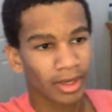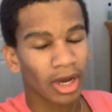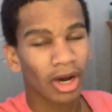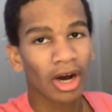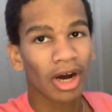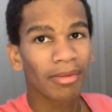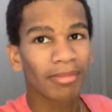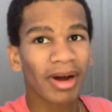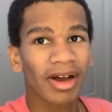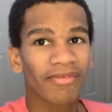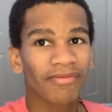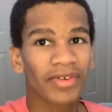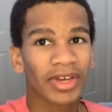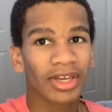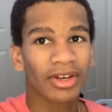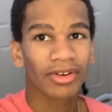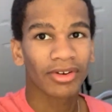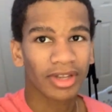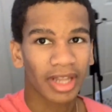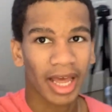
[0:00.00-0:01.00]
Um, I
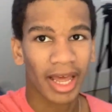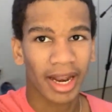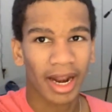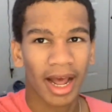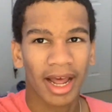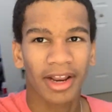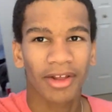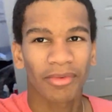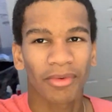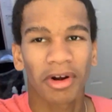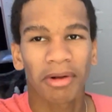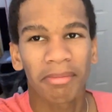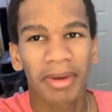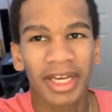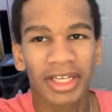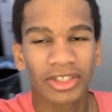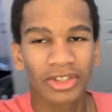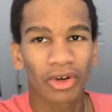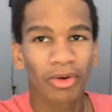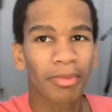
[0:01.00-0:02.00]
figured that I didn't want to
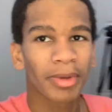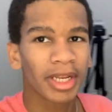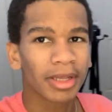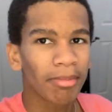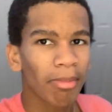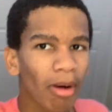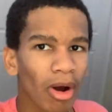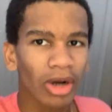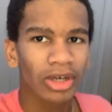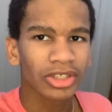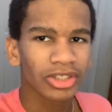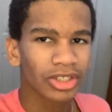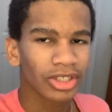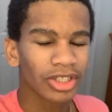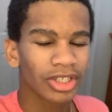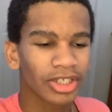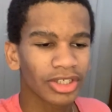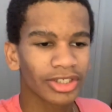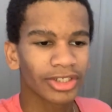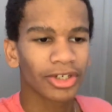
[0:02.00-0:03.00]
make so many parts
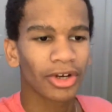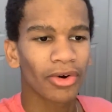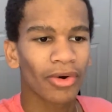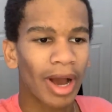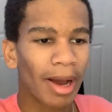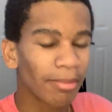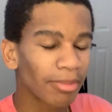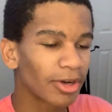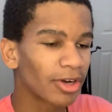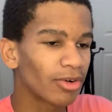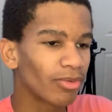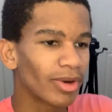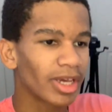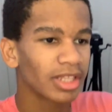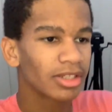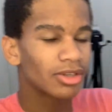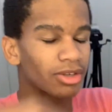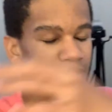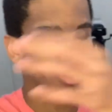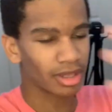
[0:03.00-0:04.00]
of this, so I'm gonna
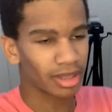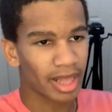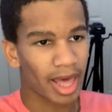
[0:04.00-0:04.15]
wait till the